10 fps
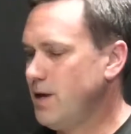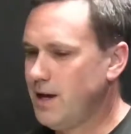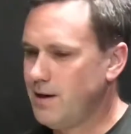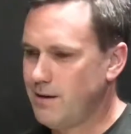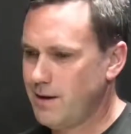
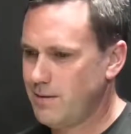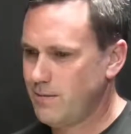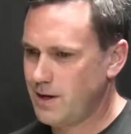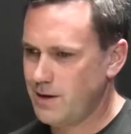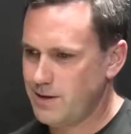had like
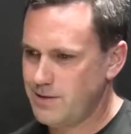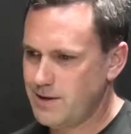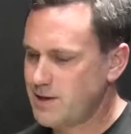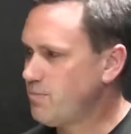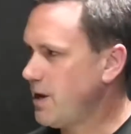one of the
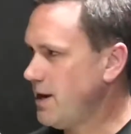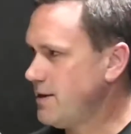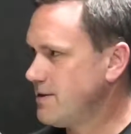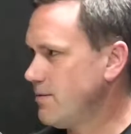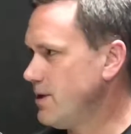
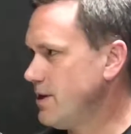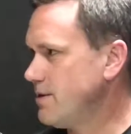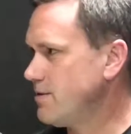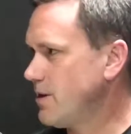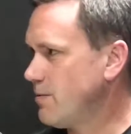displays that we
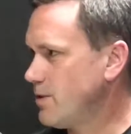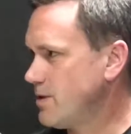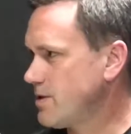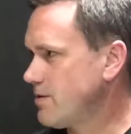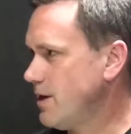needed to run
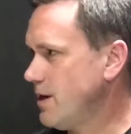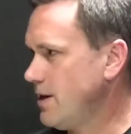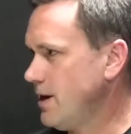with a screen.